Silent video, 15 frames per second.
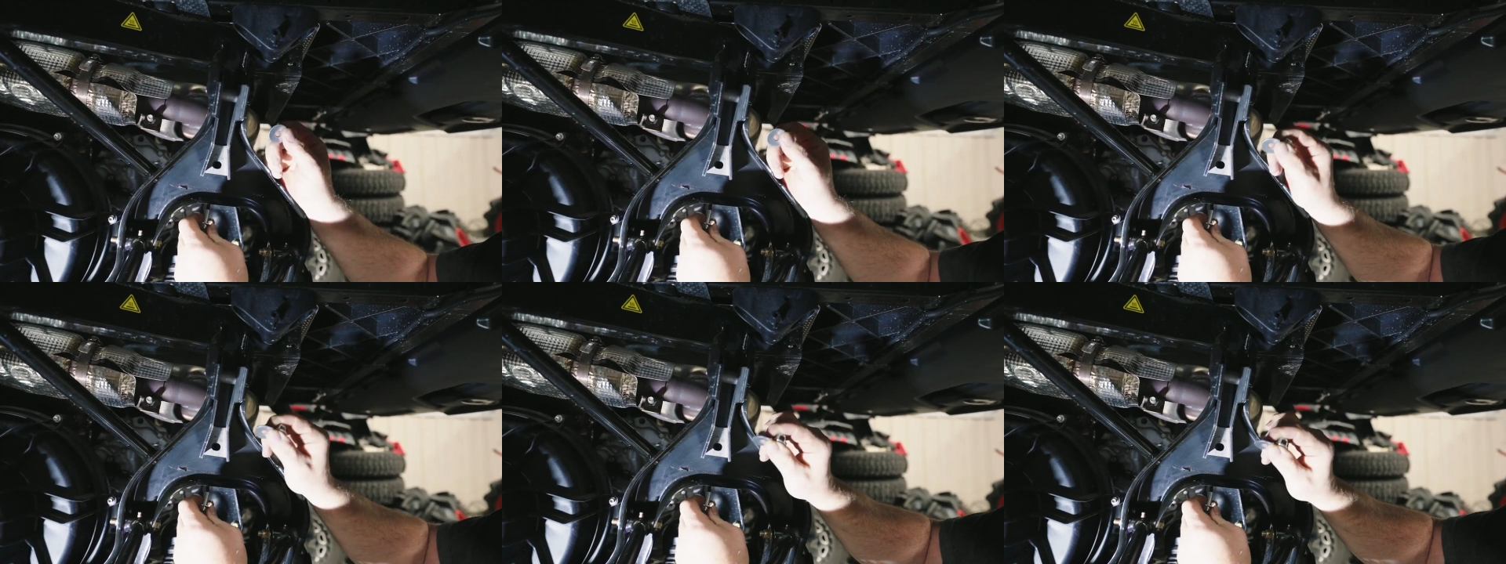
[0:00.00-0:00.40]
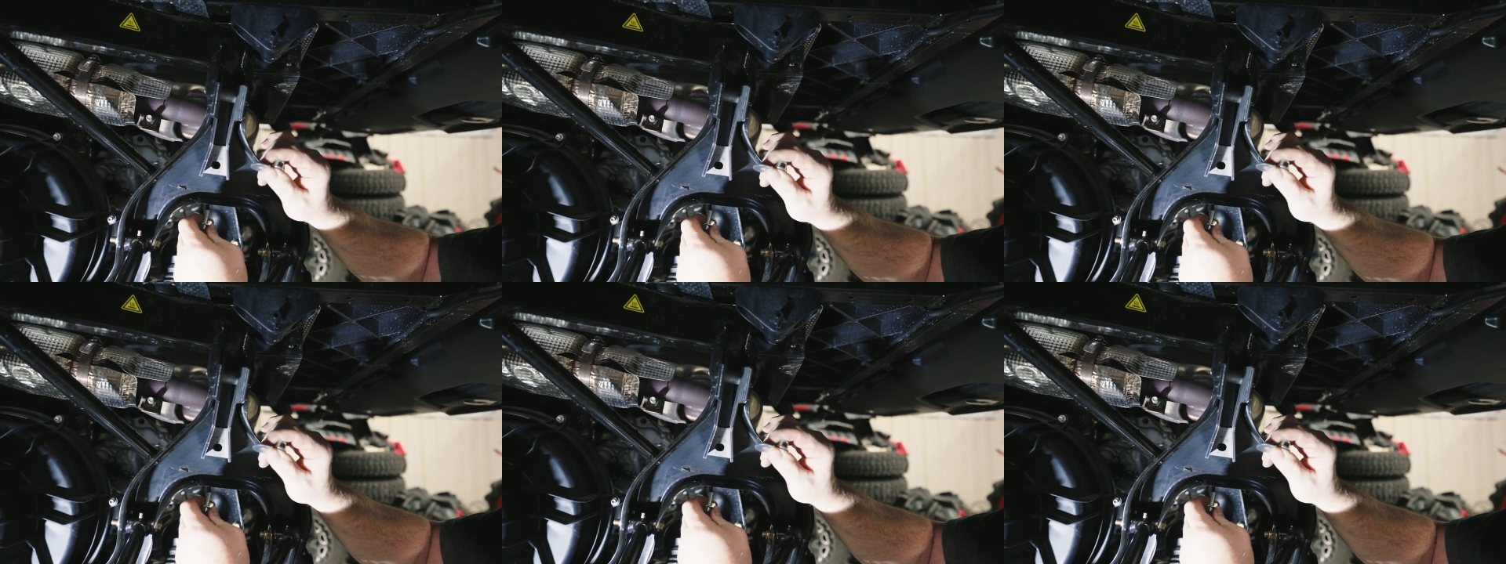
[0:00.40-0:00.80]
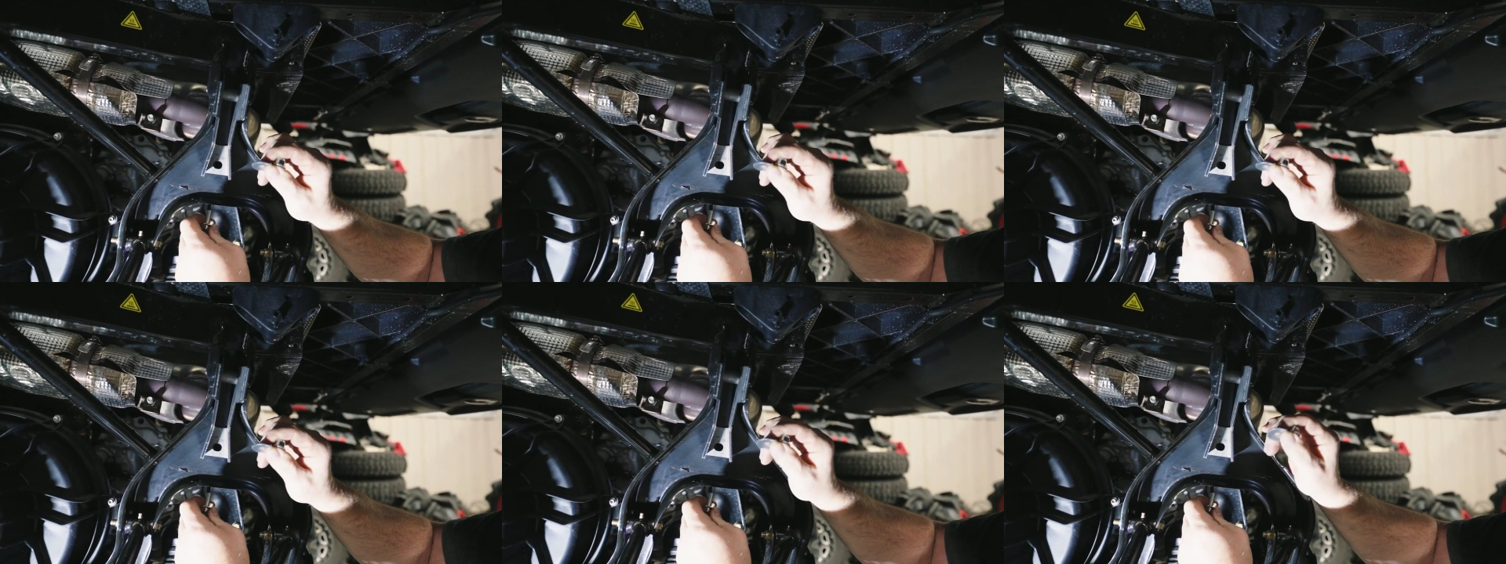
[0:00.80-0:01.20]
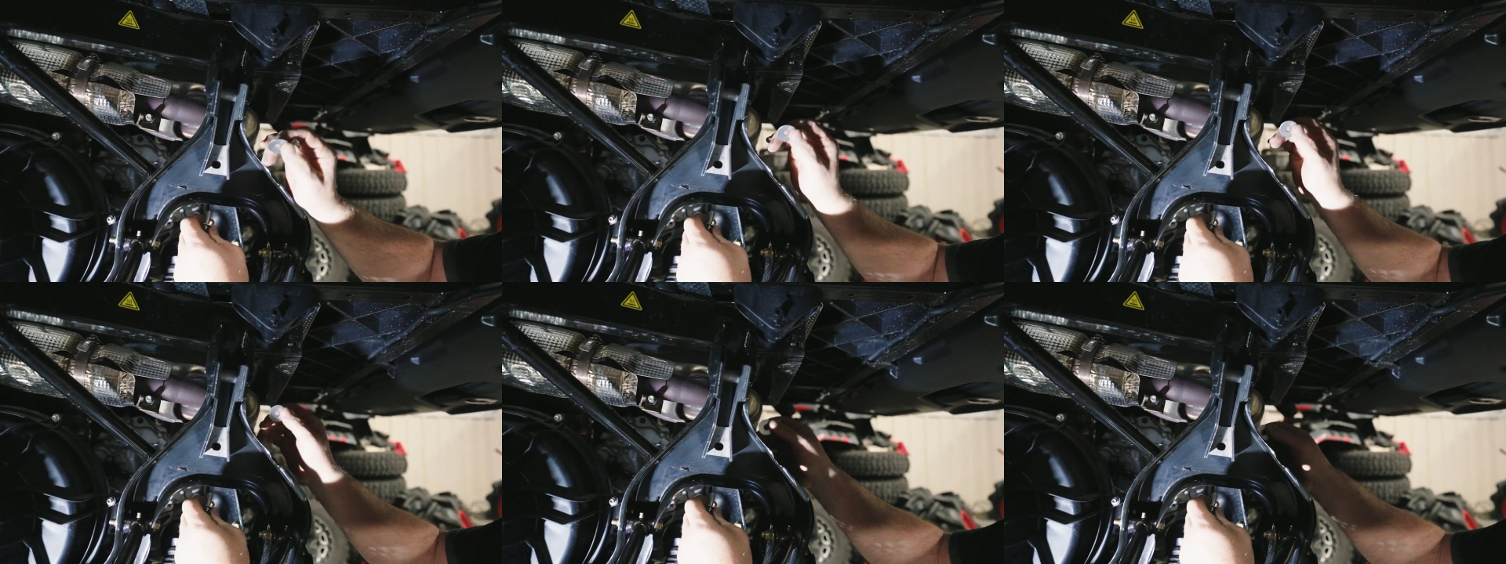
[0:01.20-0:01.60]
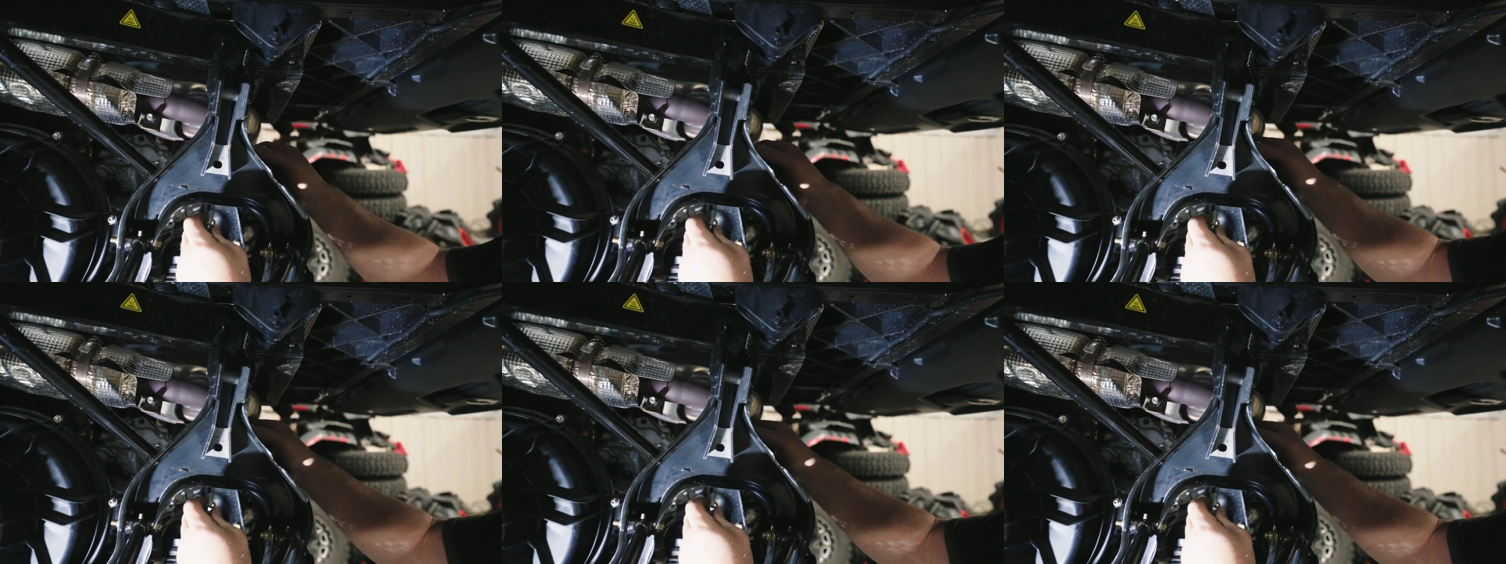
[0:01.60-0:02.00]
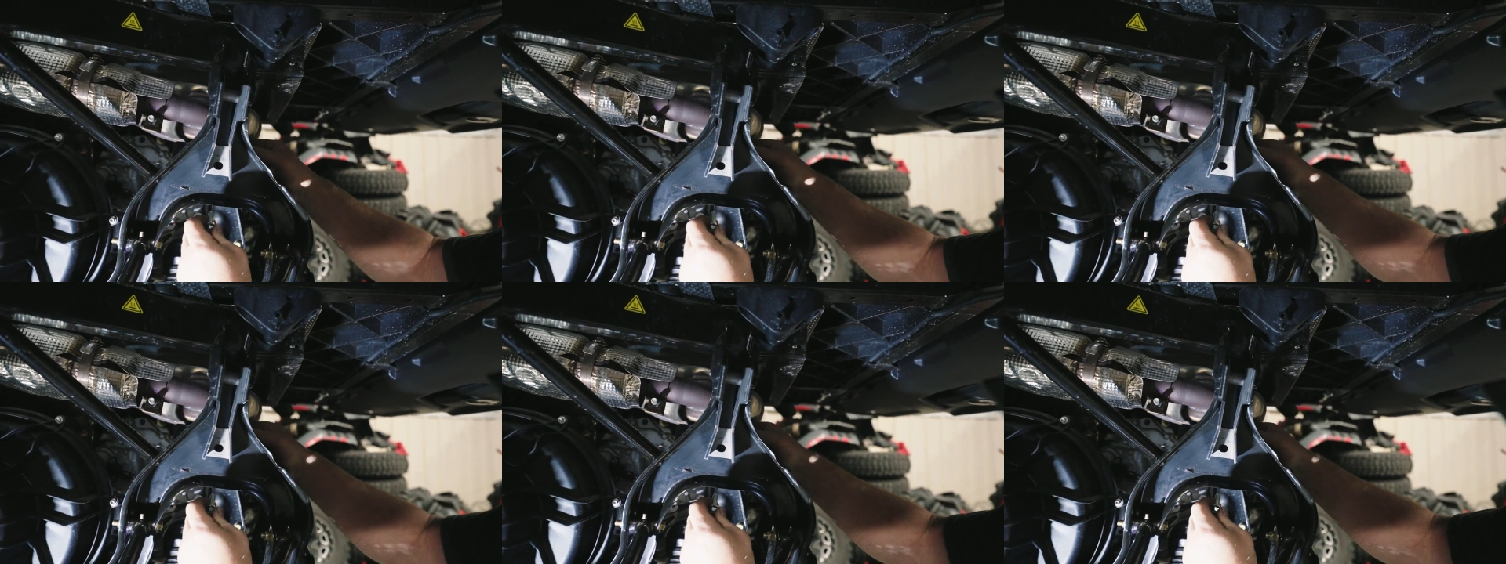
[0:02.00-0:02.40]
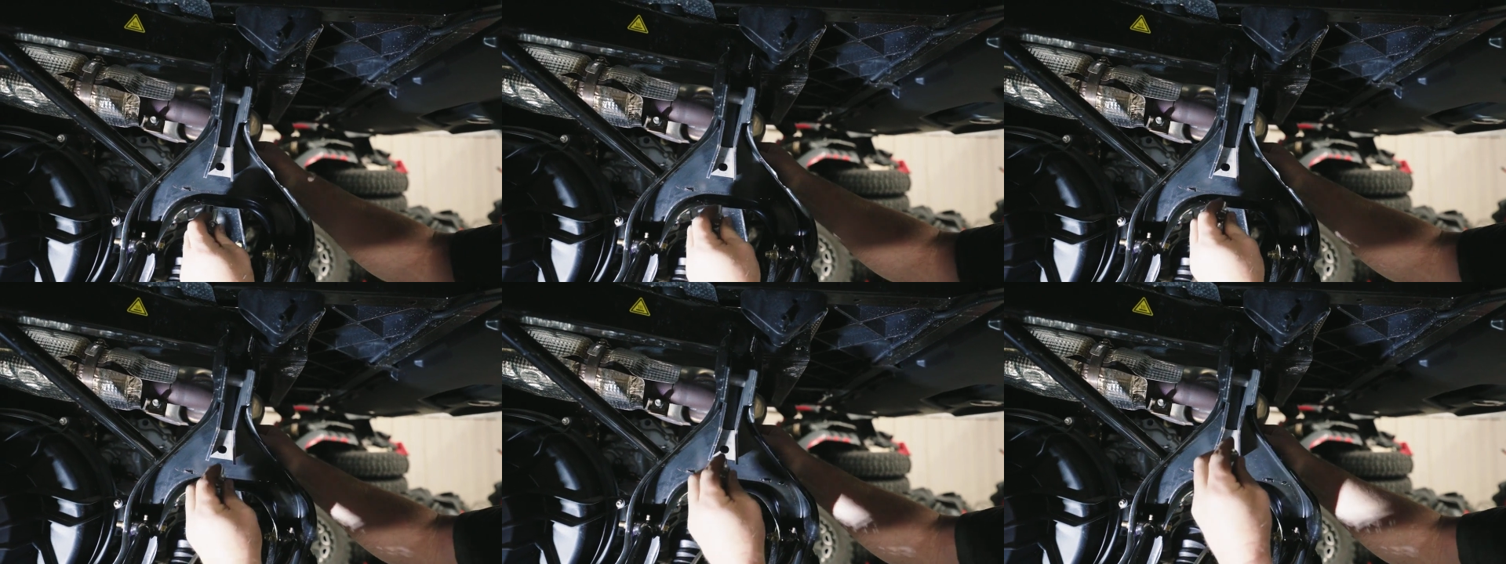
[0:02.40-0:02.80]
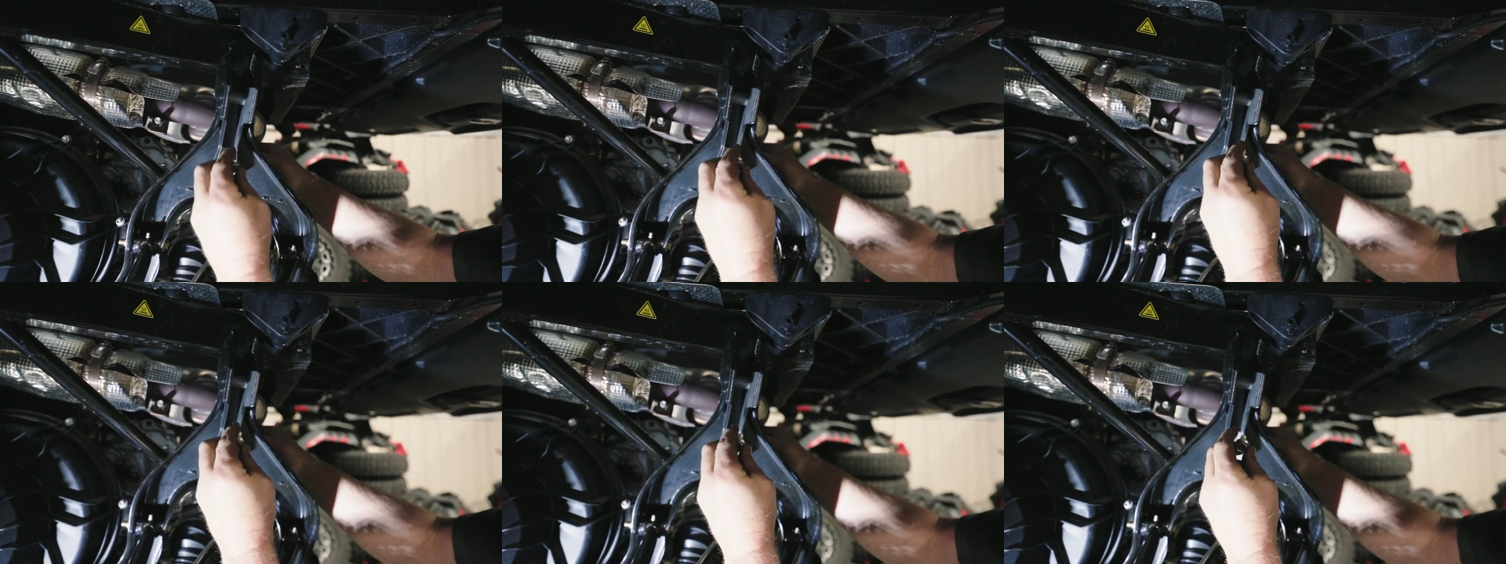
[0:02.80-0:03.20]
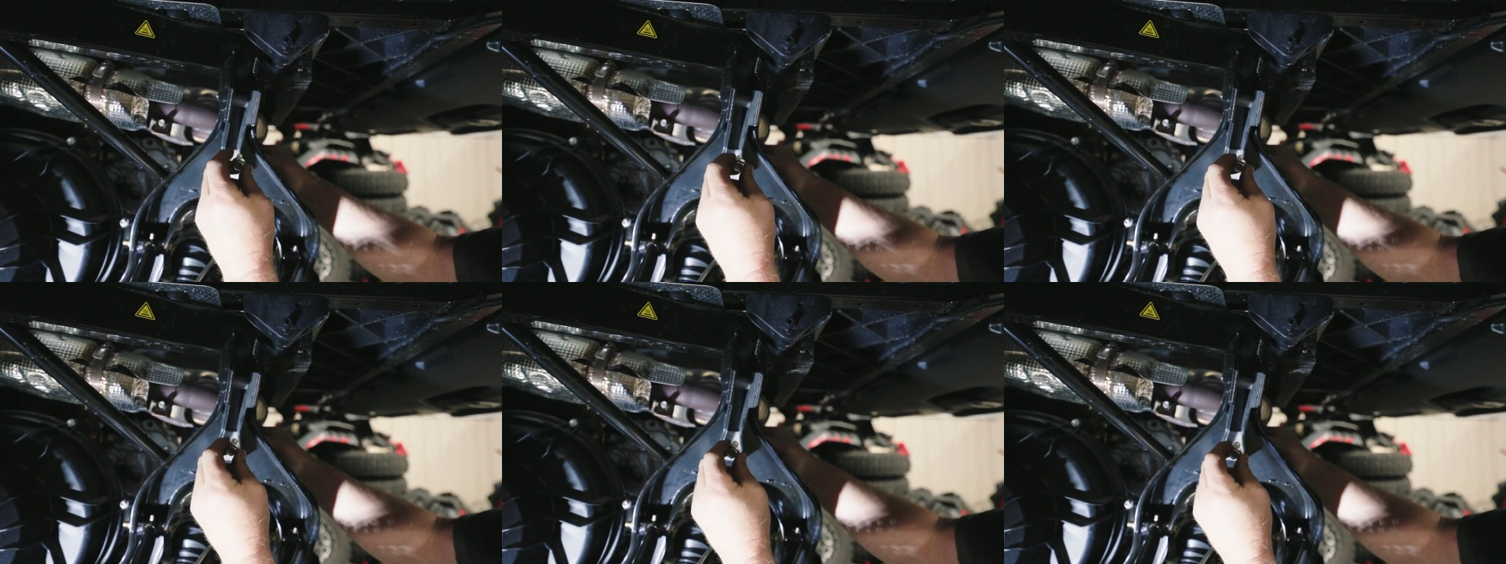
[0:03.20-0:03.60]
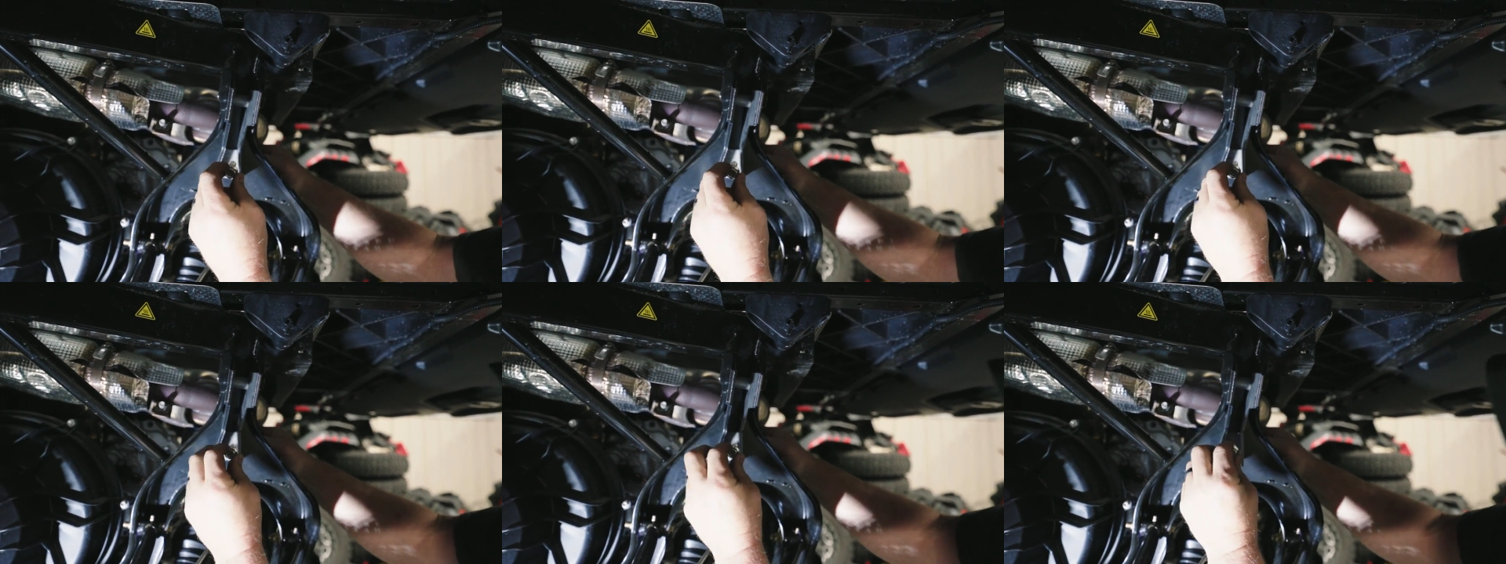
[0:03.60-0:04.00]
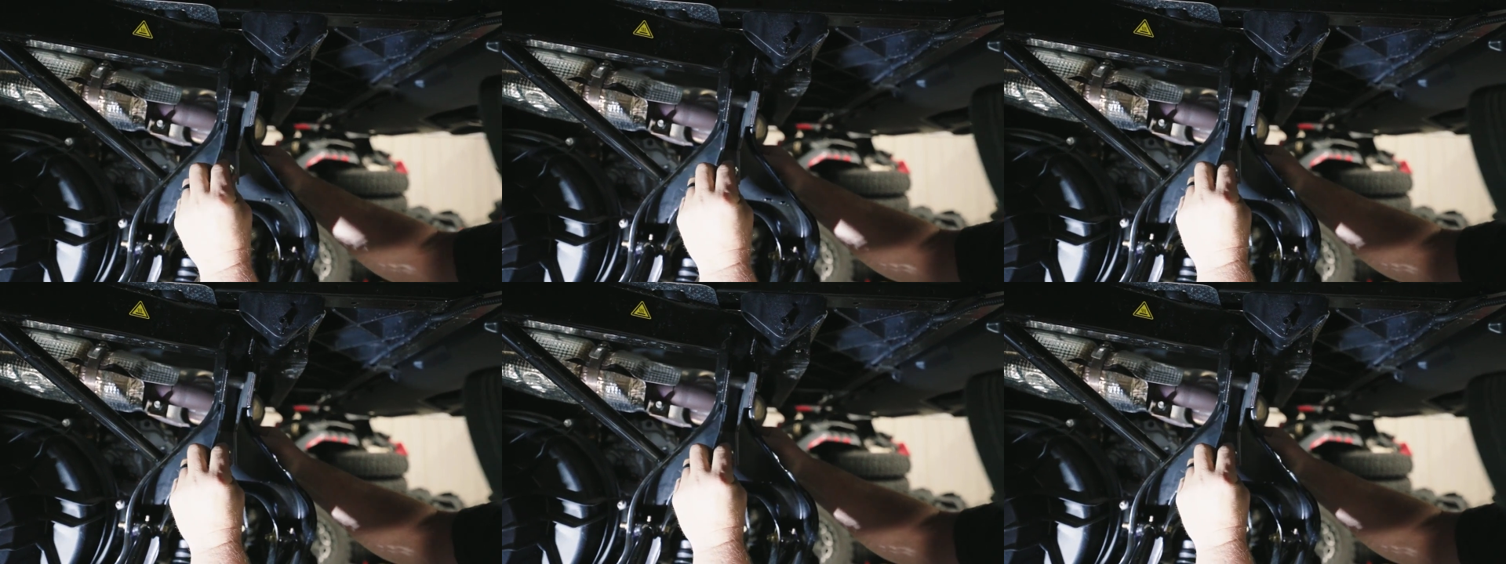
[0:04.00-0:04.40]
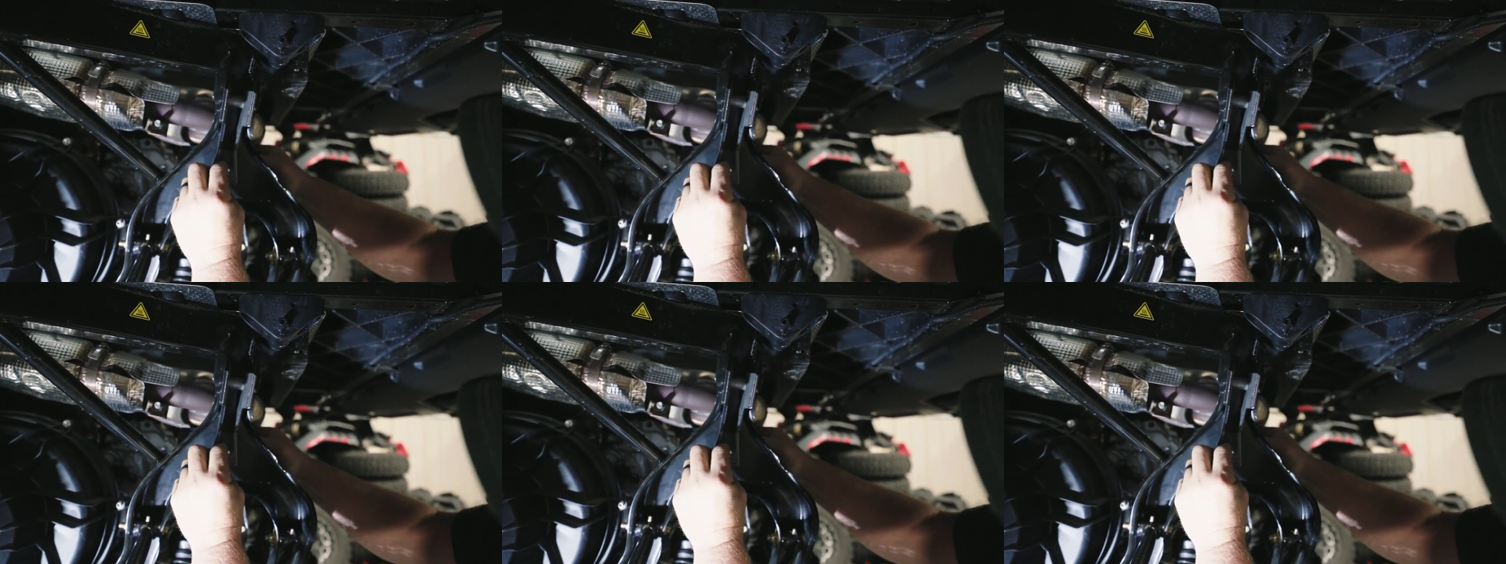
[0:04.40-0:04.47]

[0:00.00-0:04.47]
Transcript: [unreadable: no face in view]